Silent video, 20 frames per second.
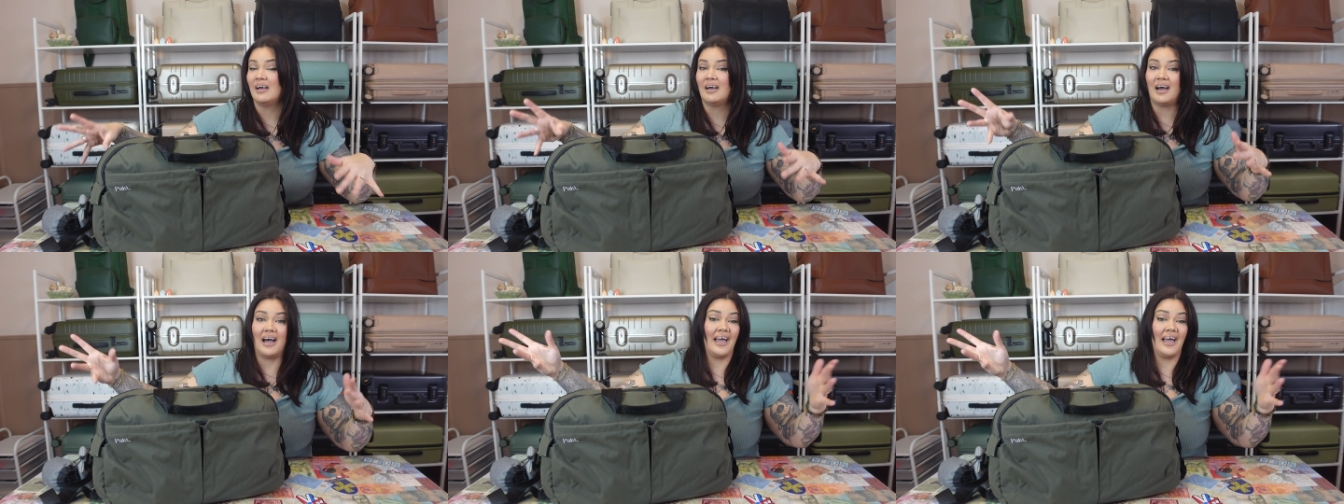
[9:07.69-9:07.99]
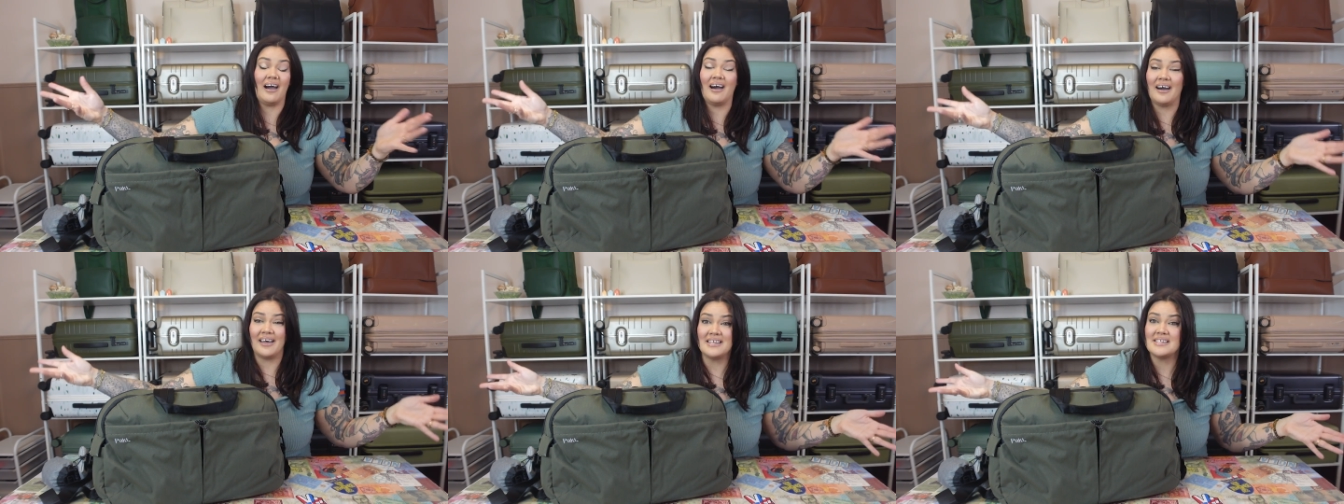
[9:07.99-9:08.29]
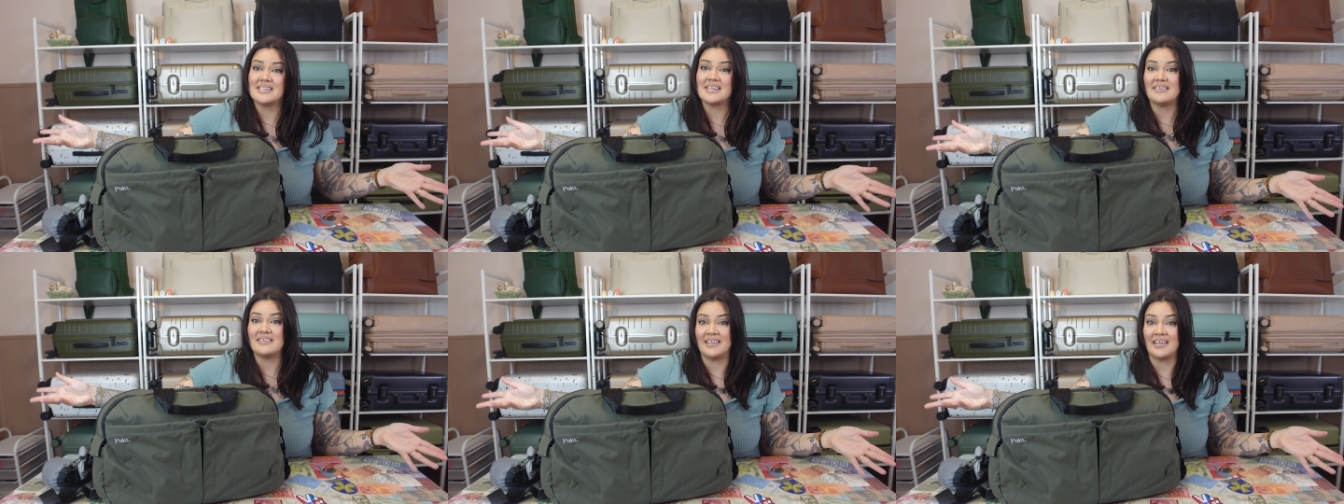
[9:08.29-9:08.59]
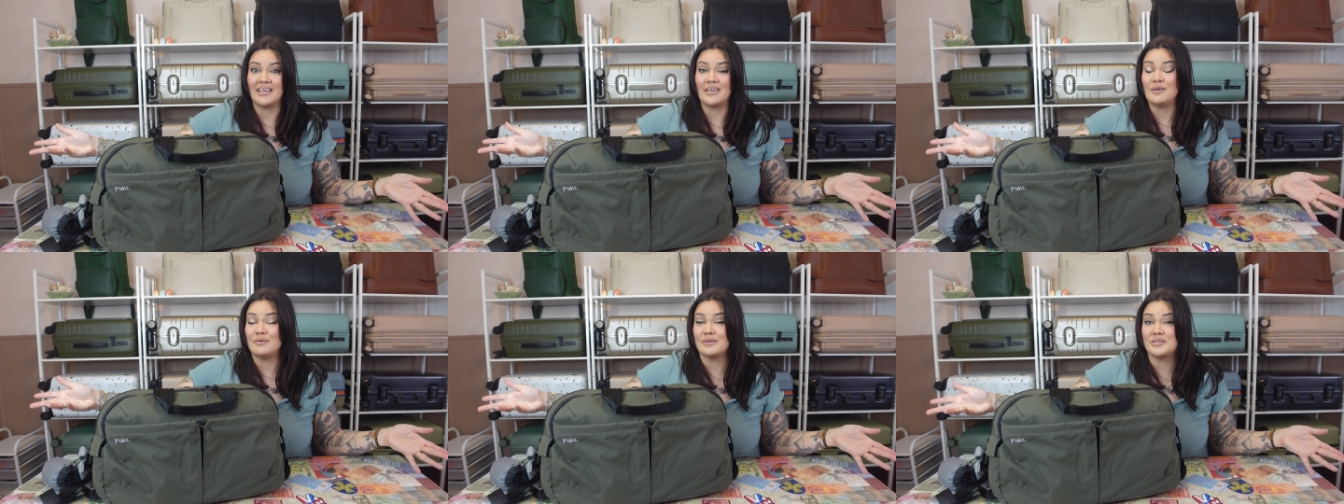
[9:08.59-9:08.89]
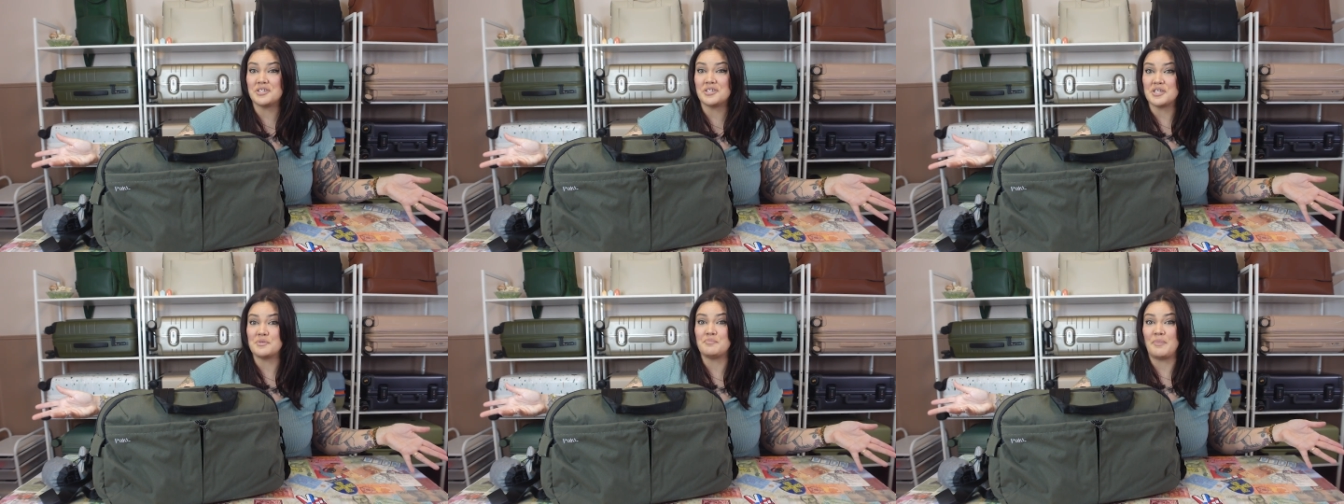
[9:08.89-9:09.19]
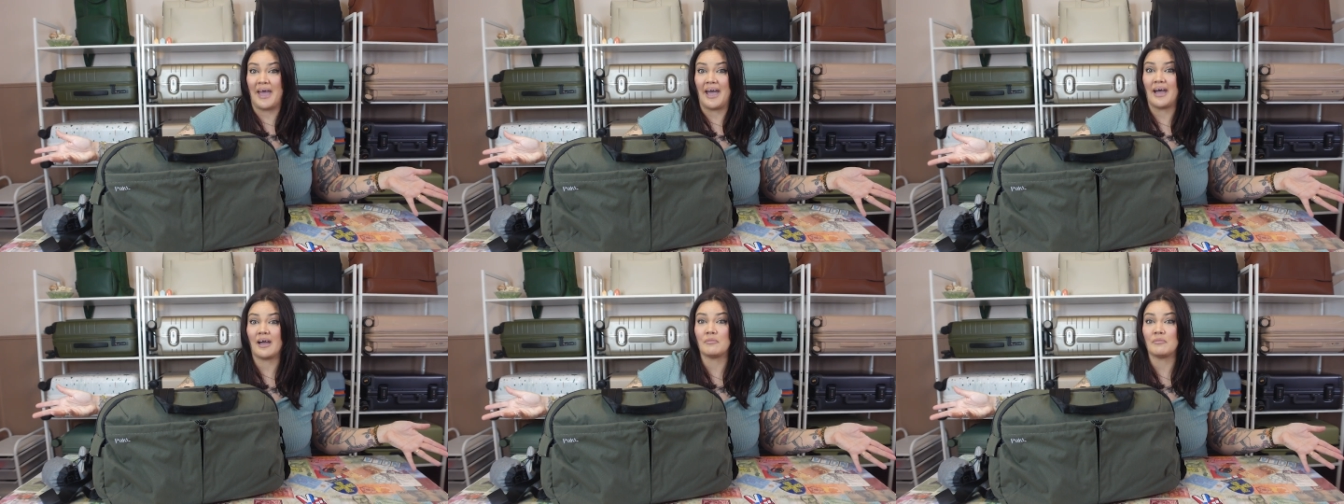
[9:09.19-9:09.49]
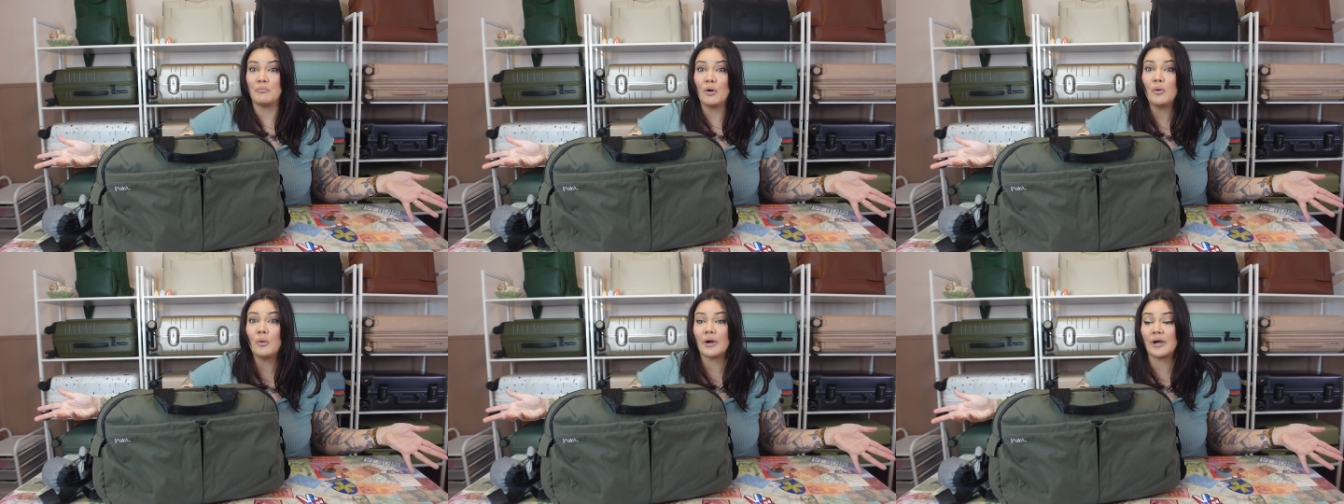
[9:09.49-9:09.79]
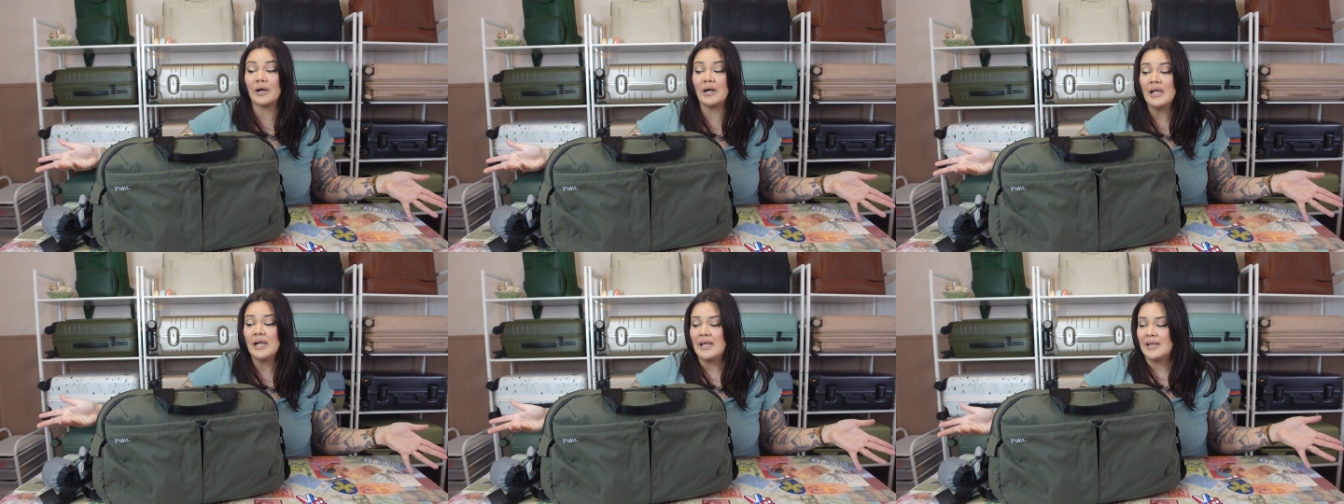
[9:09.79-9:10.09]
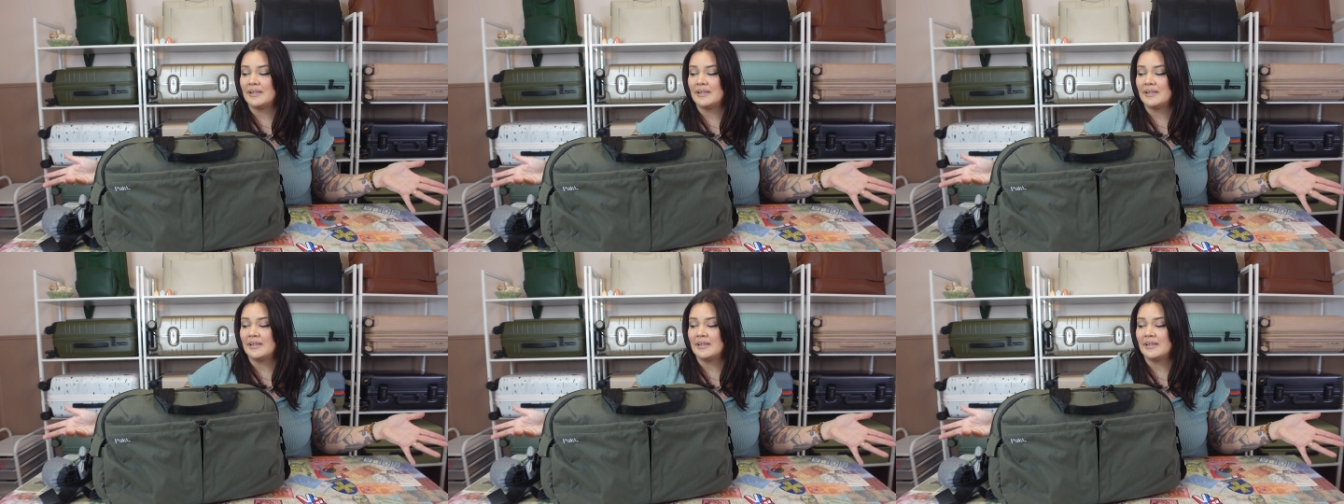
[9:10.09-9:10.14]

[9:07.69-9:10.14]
I honestly think you can just pack more